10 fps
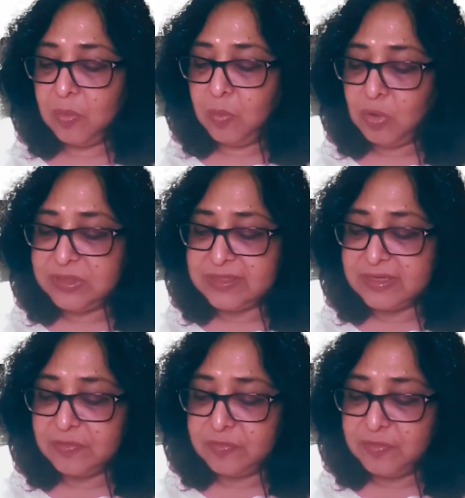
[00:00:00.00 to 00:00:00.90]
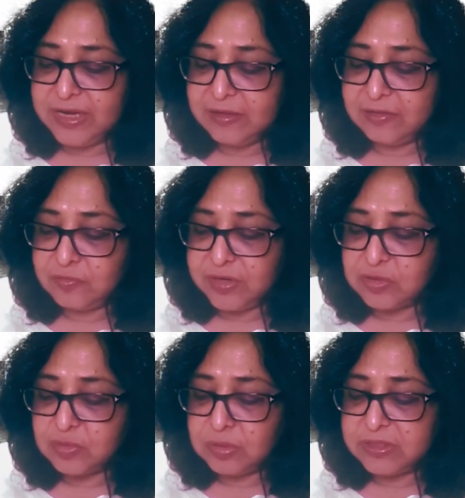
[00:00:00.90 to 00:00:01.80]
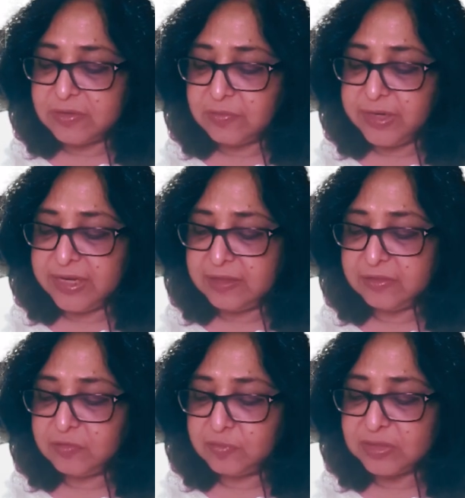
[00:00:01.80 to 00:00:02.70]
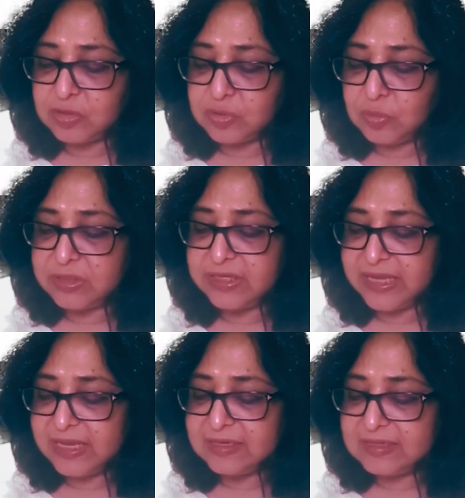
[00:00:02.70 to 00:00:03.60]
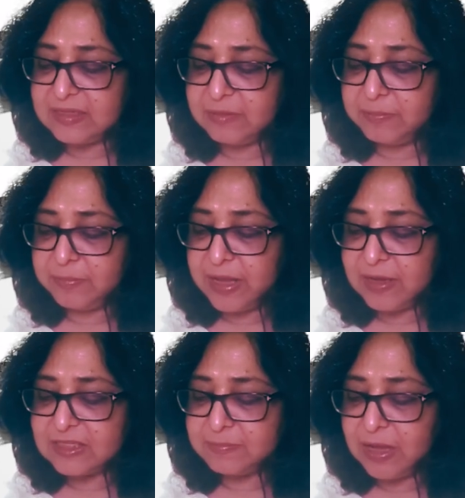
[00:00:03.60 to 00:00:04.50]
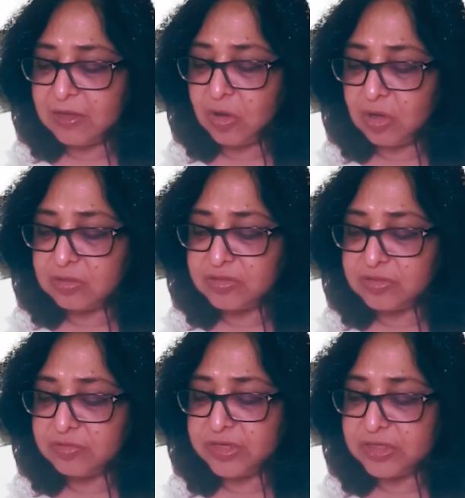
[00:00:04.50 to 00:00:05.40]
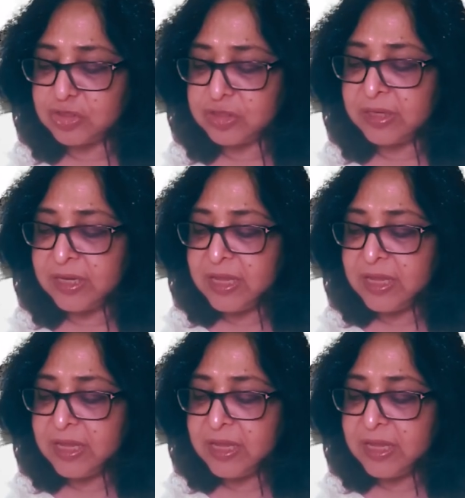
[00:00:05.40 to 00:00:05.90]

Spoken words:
What is renal threshold? Renal threshold is the plasma concentration